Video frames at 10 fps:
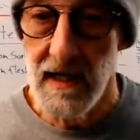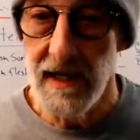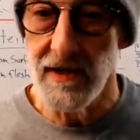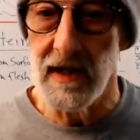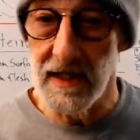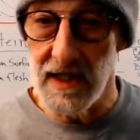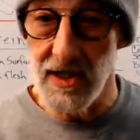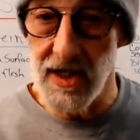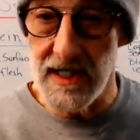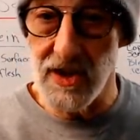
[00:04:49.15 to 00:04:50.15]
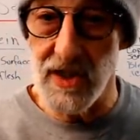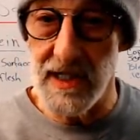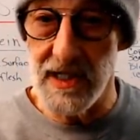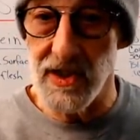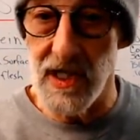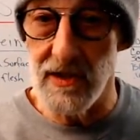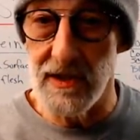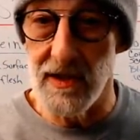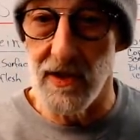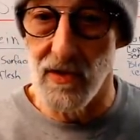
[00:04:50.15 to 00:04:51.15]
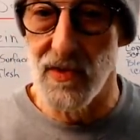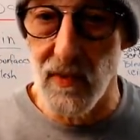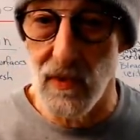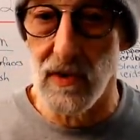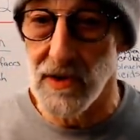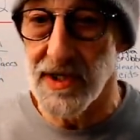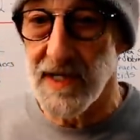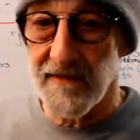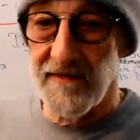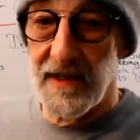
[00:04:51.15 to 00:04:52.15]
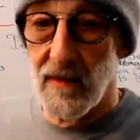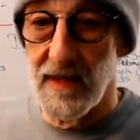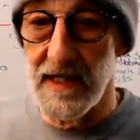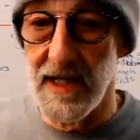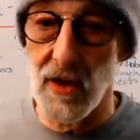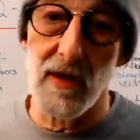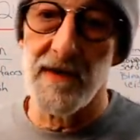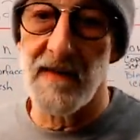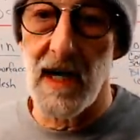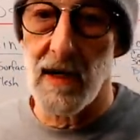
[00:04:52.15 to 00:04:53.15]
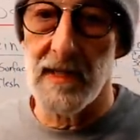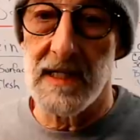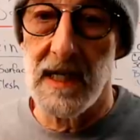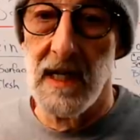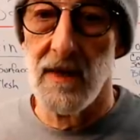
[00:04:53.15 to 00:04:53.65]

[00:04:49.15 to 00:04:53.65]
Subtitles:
And you can condense these down into those rules that fit within your environment,